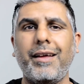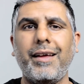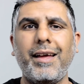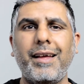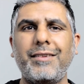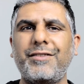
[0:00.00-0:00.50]

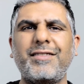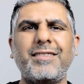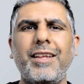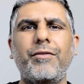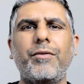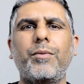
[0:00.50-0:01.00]
it just
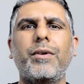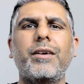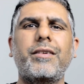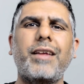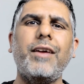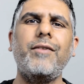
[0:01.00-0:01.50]
never
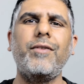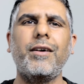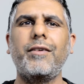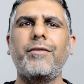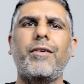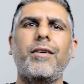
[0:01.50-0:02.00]
worked.
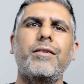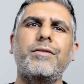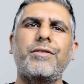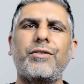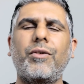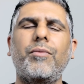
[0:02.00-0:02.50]
AVI
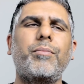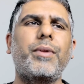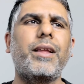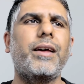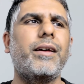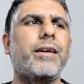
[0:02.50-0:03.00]
files don't
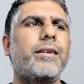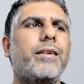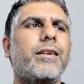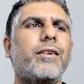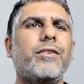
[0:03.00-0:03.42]
play,